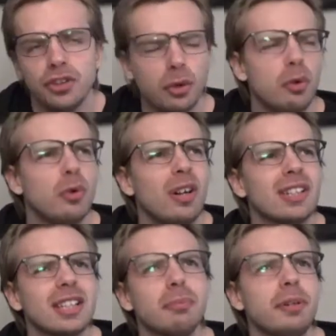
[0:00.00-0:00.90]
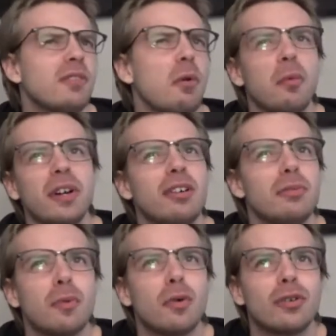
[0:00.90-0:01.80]
So, a little bit of a weird
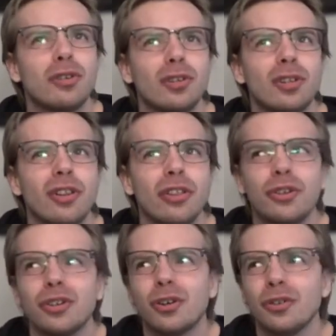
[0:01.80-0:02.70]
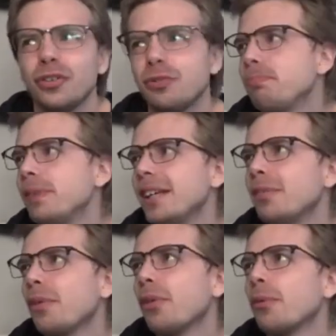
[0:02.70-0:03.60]
moral, just be
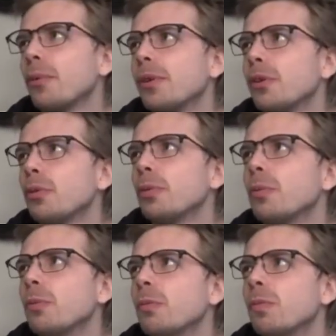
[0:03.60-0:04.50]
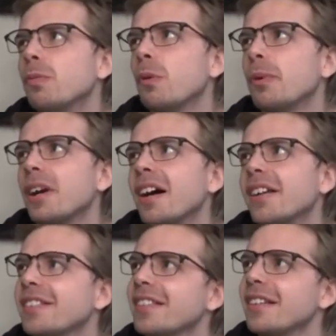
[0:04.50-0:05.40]
with the woman you
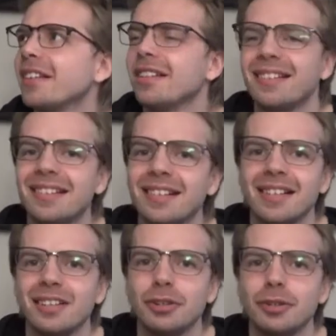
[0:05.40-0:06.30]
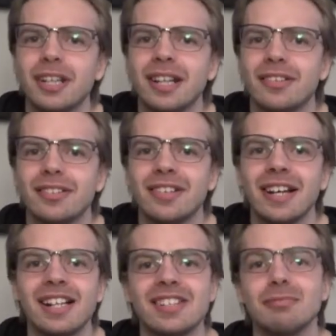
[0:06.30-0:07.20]
womanized and you get your
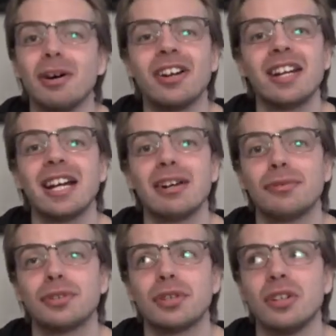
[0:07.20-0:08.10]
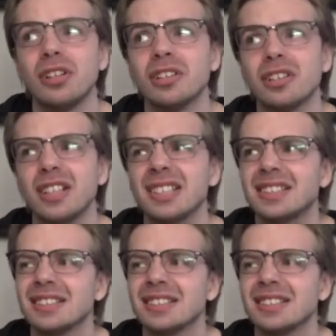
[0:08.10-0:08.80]
dad's money after all.